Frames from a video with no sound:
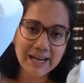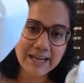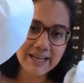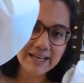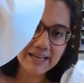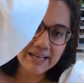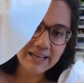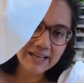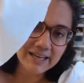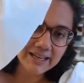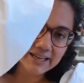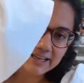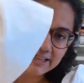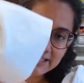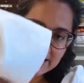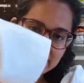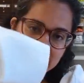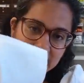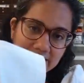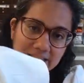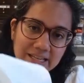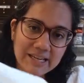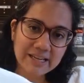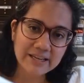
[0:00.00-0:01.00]
tiny
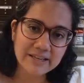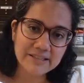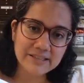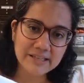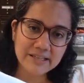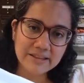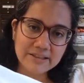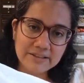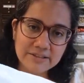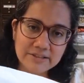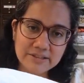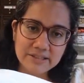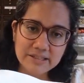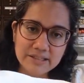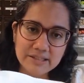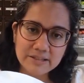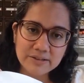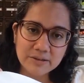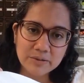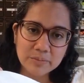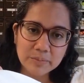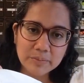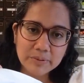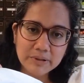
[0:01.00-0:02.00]
details, like there's this
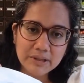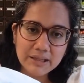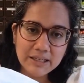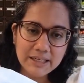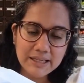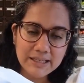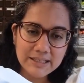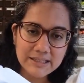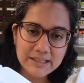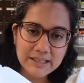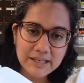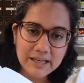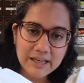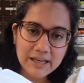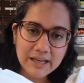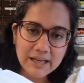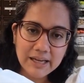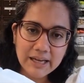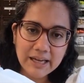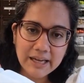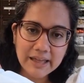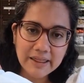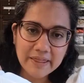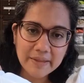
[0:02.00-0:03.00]
little pleat
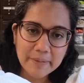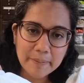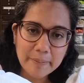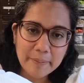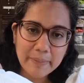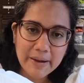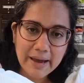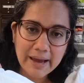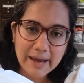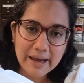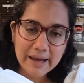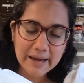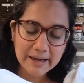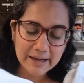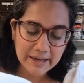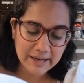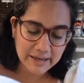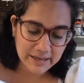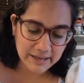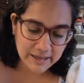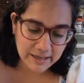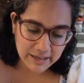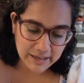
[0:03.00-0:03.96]
in the back.